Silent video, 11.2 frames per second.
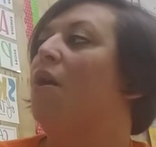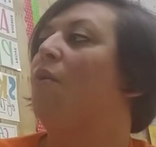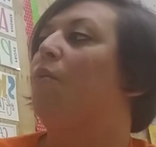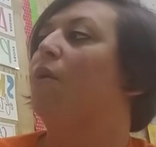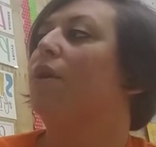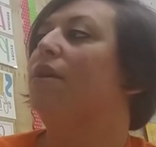
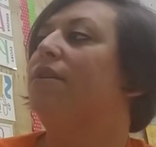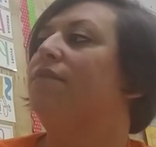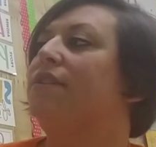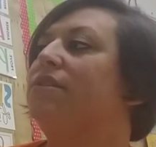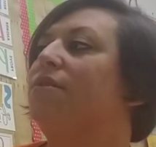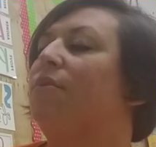word of
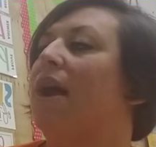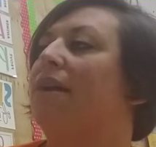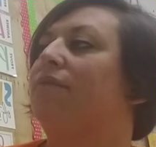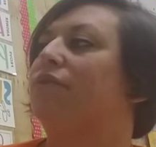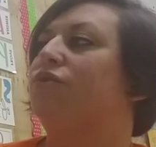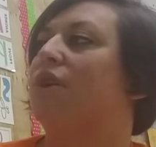his
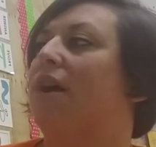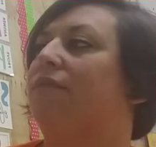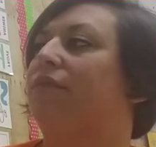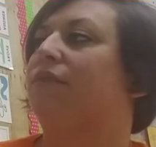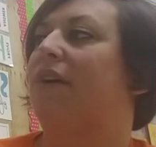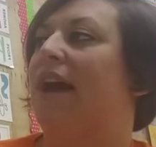arrival
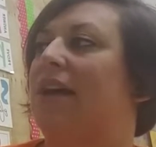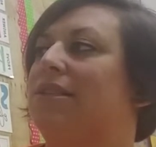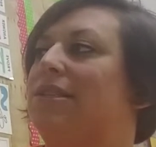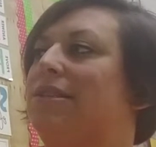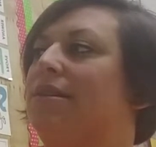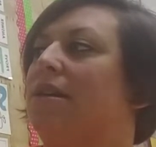traveled
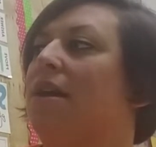fast.